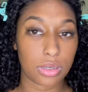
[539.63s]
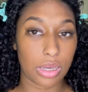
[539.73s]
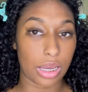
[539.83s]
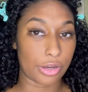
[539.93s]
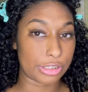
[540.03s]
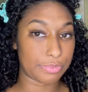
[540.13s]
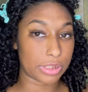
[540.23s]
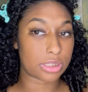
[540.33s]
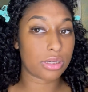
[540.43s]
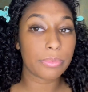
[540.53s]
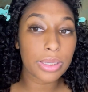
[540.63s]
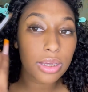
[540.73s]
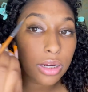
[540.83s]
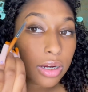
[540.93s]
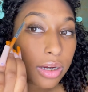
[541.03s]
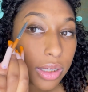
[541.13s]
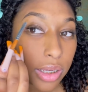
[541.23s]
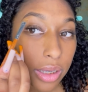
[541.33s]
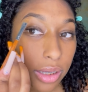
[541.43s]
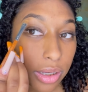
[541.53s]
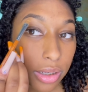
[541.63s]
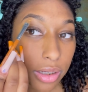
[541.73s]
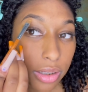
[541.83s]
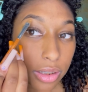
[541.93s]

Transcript: I always put some here and